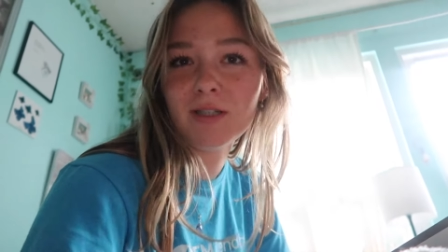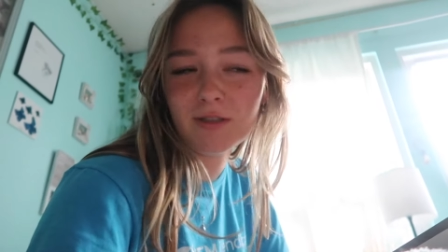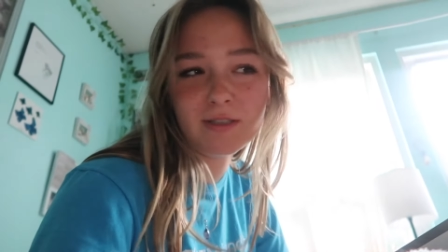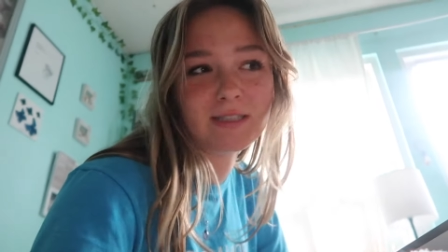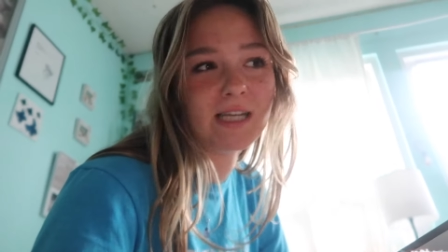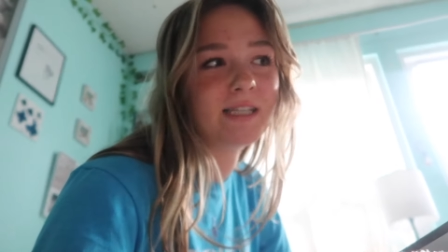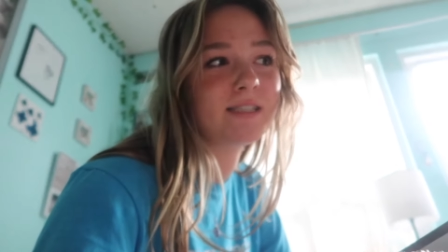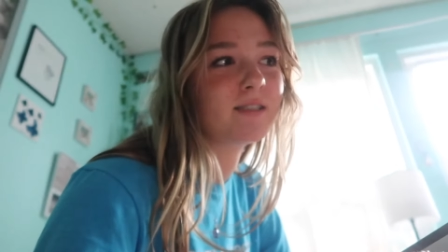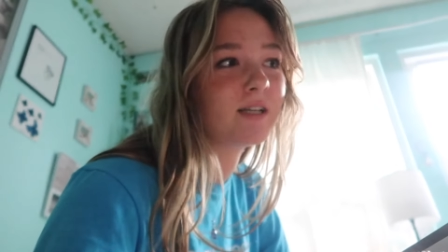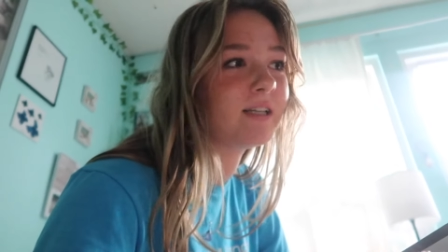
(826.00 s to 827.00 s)

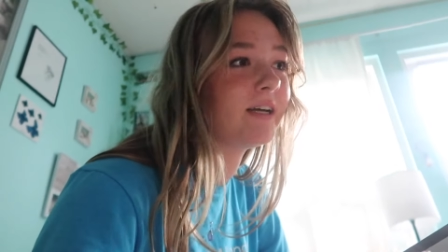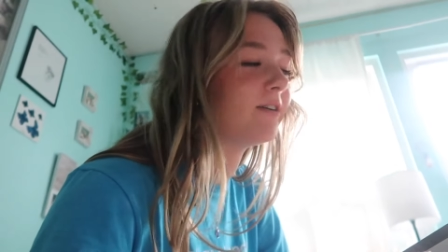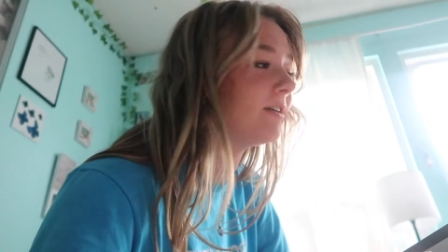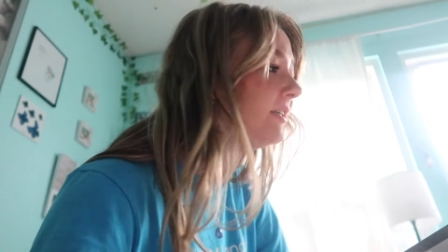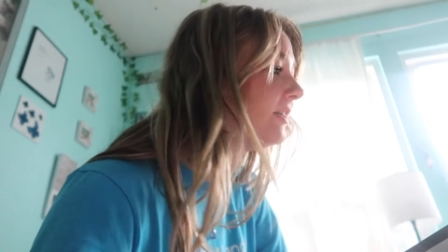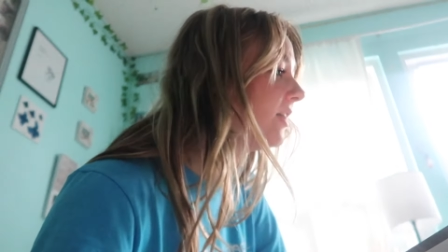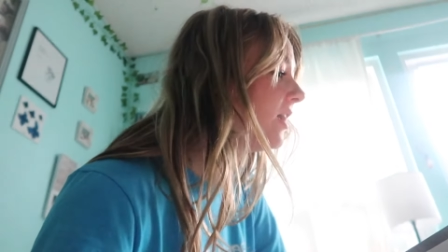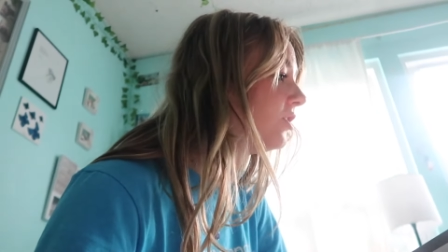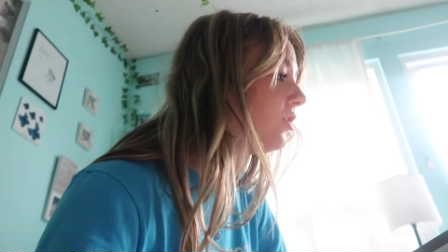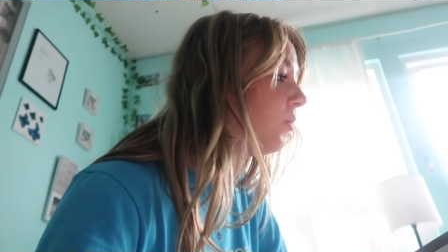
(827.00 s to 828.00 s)
understand Clary,
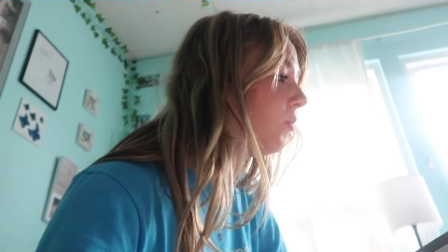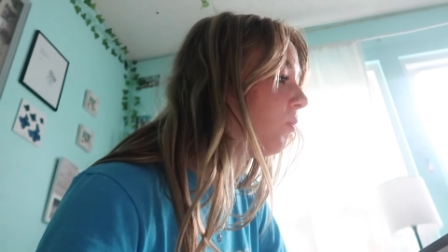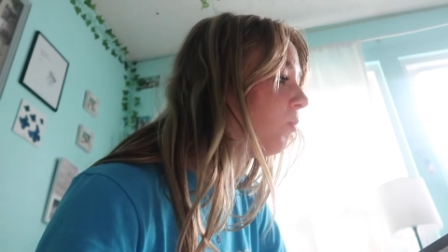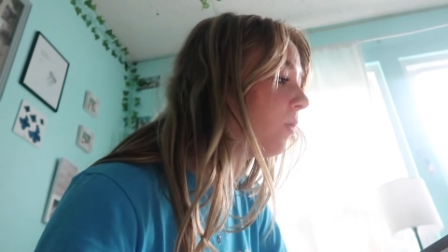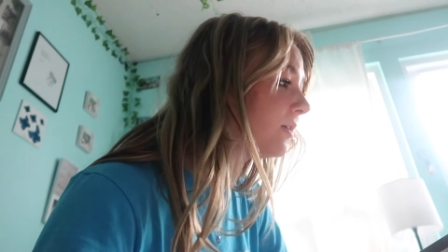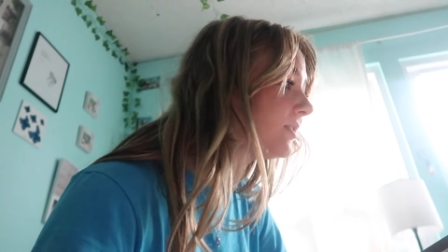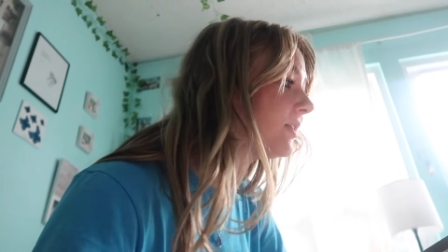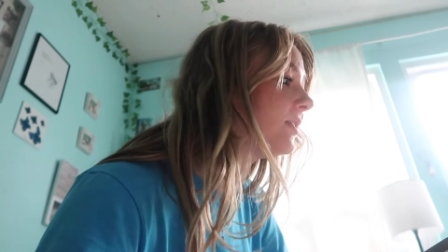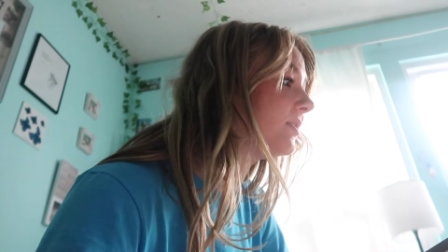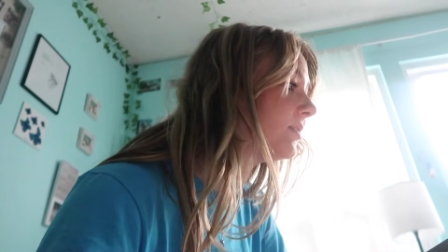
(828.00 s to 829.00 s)
you know,
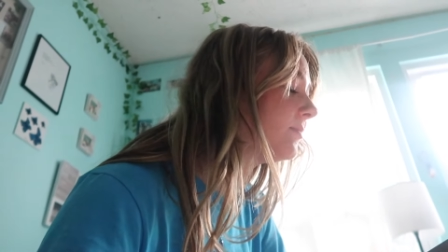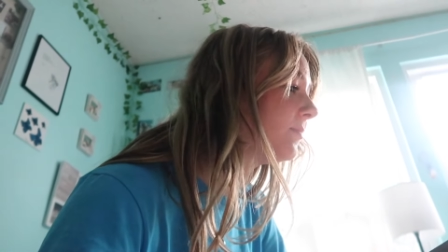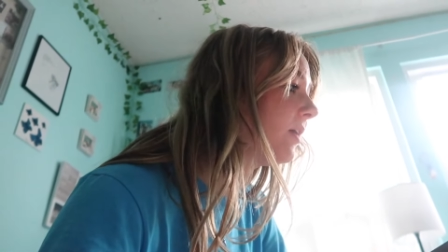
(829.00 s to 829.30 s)
wanting to,